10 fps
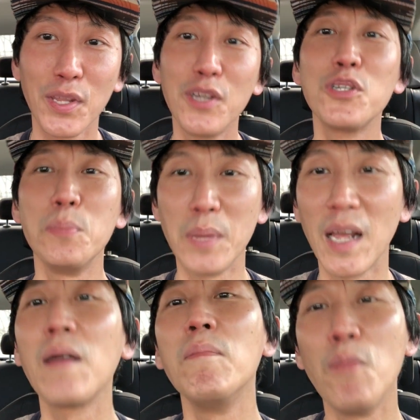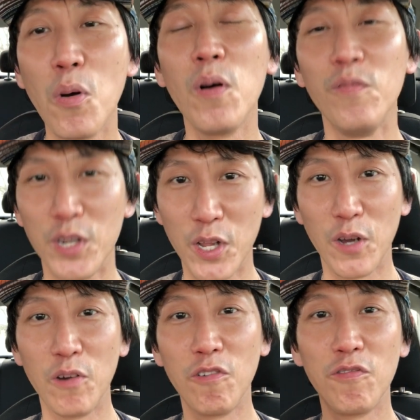to make more
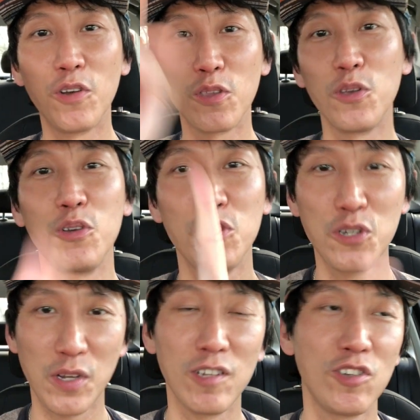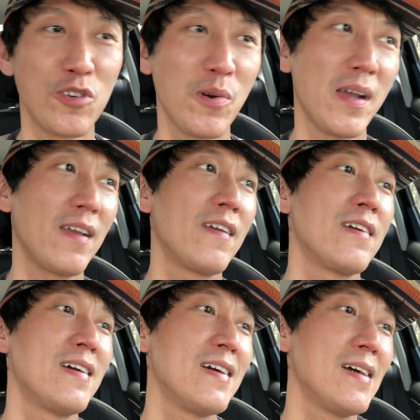video for you to enjoy.
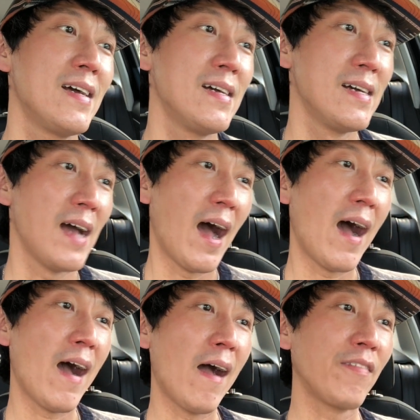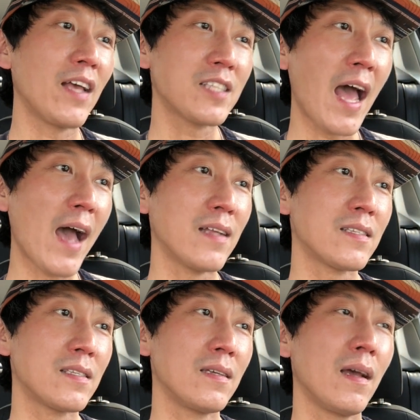That's
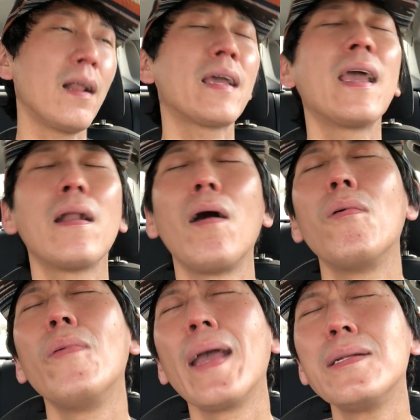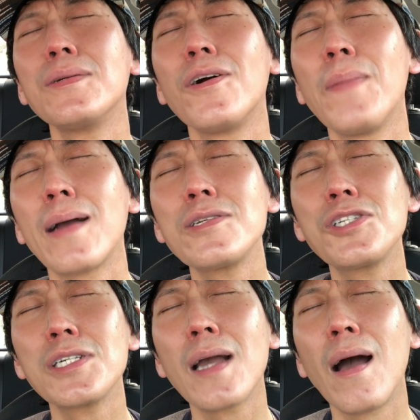that. And I cannot wait to go back to
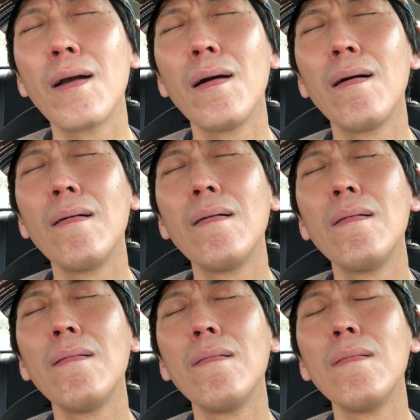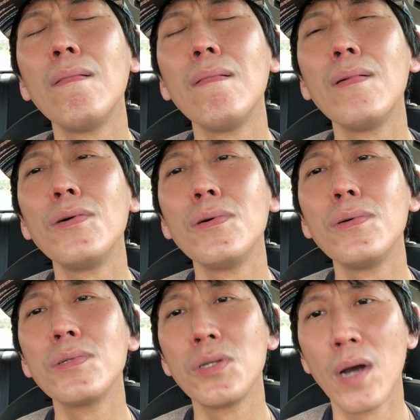
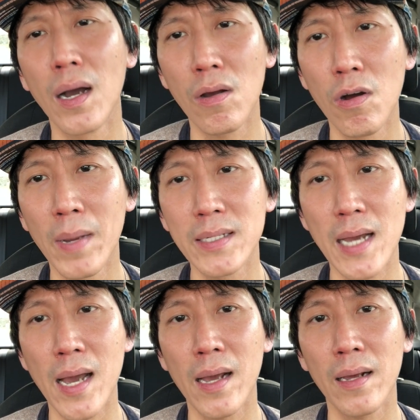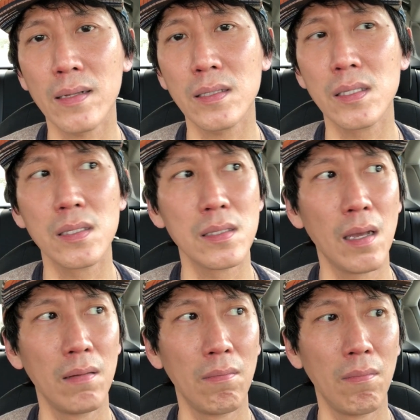Chicago to hug all my dads.
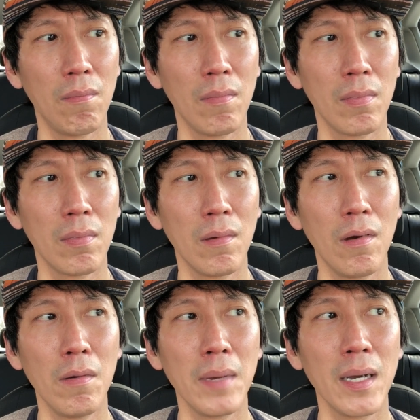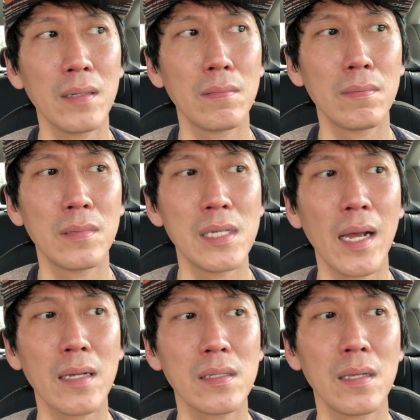All my
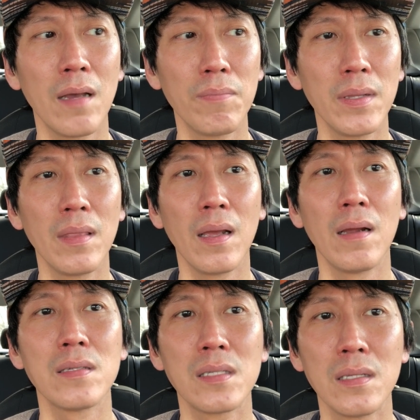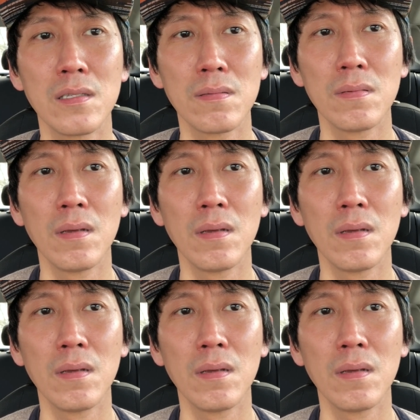dads have been there since